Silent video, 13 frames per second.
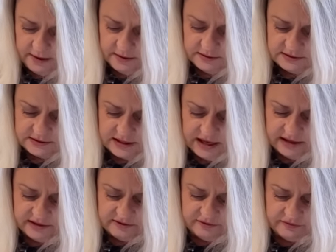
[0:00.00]
It's
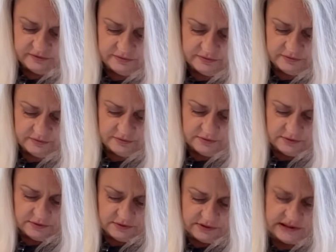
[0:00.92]
kind of
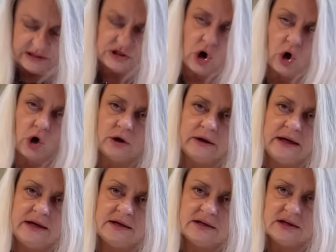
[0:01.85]

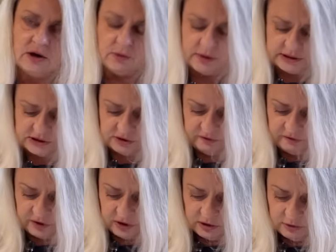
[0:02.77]
disheartening to go into
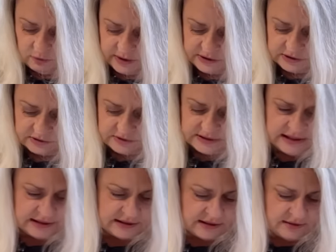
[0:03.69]
fall winter
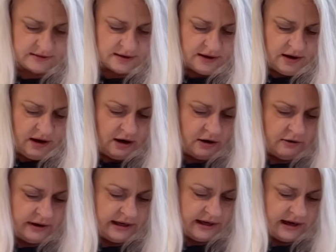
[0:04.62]
season
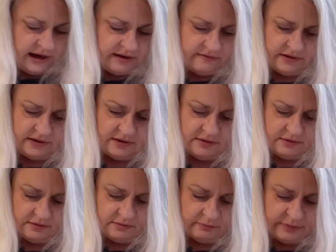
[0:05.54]
already having
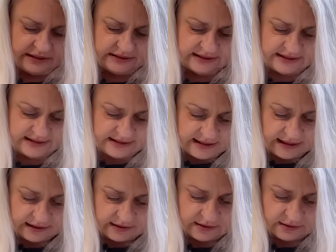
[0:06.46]
been
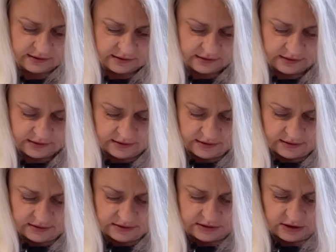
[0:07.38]
sick
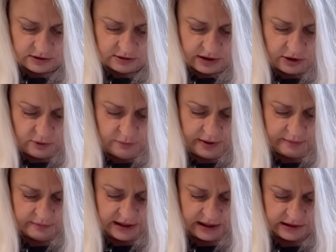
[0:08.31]
so I hope
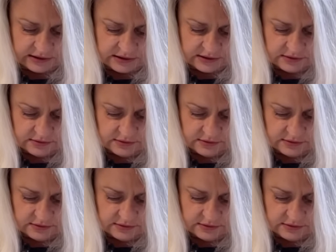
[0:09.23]
I'm not